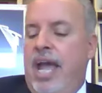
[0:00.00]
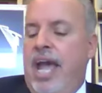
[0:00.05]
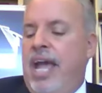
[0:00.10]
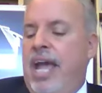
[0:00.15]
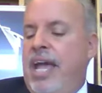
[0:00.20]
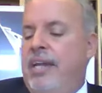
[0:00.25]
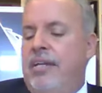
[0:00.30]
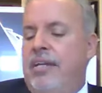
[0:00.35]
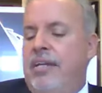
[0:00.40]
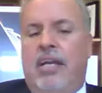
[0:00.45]

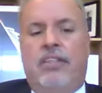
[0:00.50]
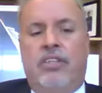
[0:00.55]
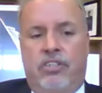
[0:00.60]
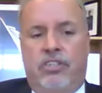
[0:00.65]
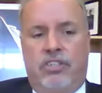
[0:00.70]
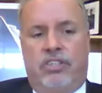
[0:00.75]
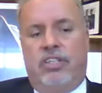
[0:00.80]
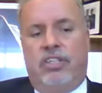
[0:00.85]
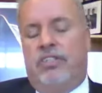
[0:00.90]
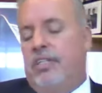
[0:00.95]
And
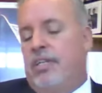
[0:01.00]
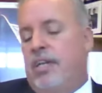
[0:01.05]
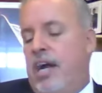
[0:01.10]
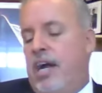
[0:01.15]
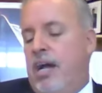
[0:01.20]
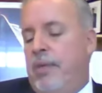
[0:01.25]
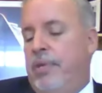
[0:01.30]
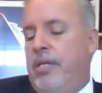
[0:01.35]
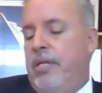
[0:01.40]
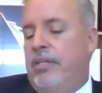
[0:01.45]
this is just a
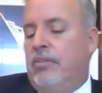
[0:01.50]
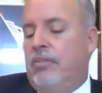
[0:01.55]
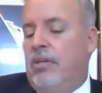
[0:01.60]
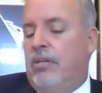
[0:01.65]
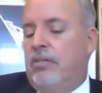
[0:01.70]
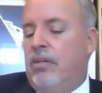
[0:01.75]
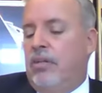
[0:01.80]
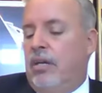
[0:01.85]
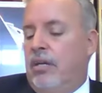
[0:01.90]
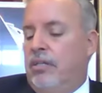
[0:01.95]
comment
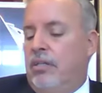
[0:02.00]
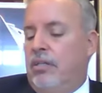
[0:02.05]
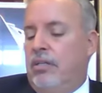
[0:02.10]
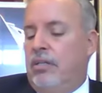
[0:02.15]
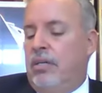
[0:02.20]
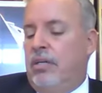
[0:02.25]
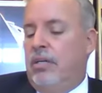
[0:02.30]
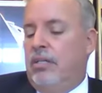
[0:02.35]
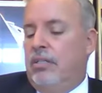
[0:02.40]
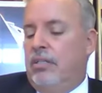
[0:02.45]

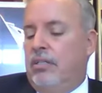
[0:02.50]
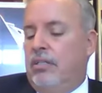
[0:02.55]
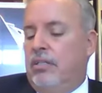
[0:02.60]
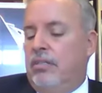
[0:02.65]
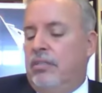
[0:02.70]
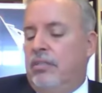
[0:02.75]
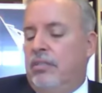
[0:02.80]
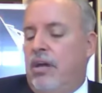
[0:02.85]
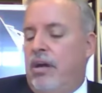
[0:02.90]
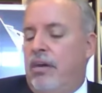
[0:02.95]
on
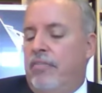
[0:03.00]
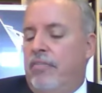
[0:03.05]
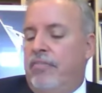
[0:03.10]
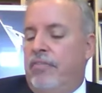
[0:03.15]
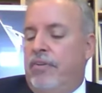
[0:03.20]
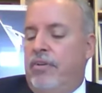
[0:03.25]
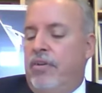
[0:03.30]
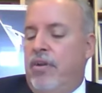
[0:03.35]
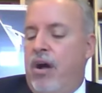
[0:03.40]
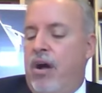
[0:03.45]
line
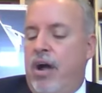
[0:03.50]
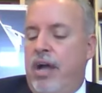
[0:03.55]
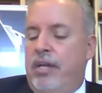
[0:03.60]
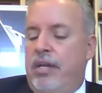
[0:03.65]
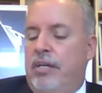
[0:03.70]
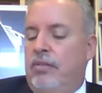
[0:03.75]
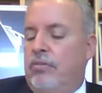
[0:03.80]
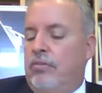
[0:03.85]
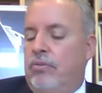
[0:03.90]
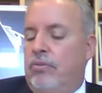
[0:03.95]

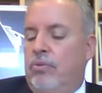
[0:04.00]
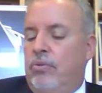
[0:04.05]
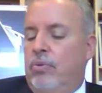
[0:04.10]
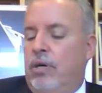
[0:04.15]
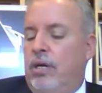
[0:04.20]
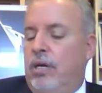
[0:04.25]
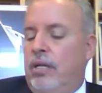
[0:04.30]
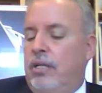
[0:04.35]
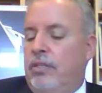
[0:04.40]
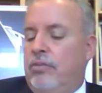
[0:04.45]
9
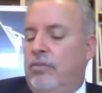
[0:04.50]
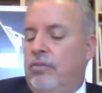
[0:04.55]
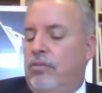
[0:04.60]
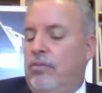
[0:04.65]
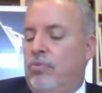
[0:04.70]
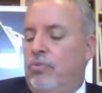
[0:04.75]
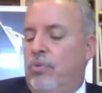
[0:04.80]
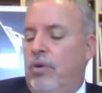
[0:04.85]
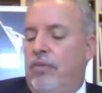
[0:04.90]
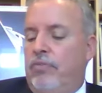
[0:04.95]
through
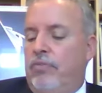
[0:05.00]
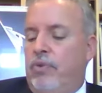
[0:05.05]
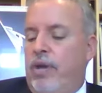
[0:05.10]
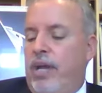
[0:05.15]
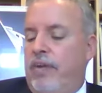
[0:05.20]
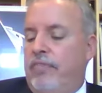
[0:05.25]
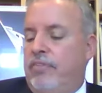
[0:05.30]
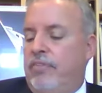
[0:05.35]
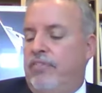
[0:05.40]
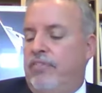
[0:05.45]
12.
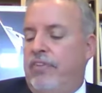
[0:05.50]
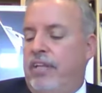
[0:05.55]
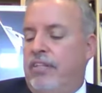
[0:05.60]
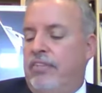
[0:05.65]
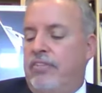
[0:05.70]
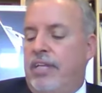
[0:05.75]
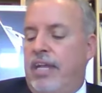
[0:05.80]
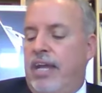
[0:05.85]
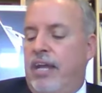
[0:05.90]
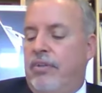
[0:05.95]
You have
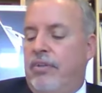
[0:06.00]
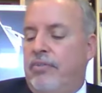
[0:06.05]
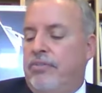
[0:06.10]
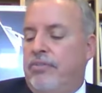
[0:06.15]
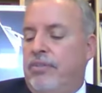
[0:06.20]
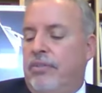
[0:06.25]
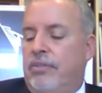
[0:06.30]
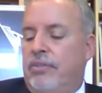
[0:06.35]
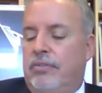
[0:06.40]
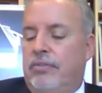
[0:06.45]
defense
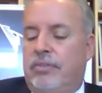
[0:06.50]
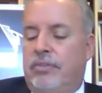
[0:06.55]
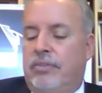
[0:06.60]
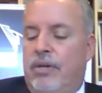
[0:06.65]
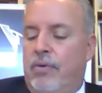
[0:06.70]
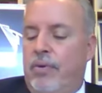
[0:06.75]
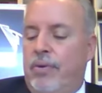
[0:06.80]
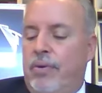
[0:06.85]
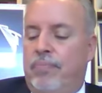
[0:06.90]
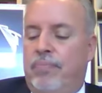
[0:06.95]
counsel,
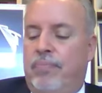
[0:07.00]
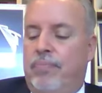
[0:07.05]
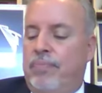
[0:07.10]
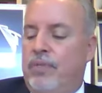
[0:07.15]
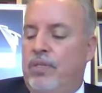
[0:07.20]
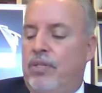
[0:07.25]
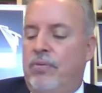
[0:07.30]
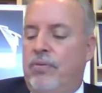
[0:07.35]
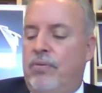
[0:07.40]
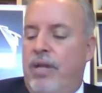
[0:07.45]

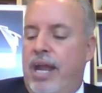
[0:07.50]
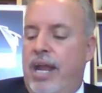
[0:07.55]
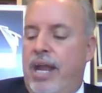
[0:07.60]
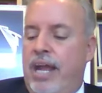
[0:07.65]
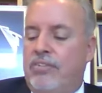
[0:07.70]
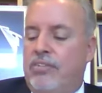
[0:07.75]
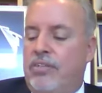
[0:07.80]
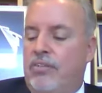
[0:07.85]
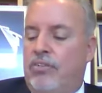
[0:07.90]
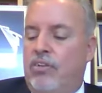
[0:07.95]

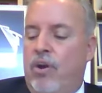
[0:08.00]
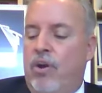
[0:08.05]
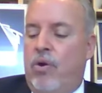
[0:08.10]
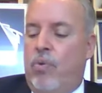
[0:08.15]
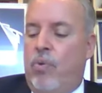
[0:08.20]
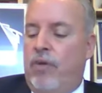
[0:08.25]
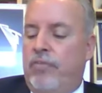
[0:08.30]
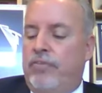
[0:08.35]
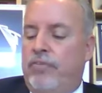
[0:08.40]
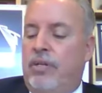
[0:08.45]
asking to
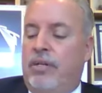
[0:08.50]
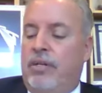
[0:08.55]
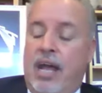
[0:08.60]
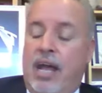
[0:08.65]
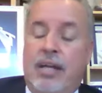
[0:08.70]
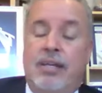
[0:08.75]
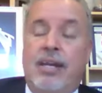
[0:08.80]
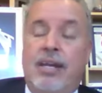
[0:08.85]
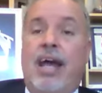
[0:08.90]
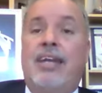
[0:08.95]
go off
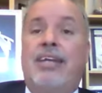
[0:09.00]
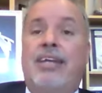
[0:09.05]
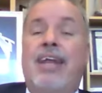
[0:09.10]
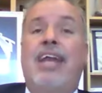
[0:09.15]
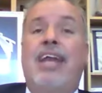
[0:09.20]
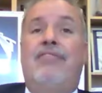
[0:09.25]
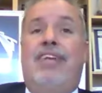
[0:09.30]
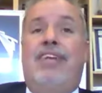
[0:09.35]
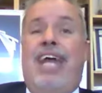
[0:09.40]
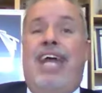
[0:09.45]

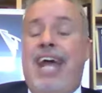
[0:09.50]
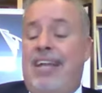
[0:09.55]
not even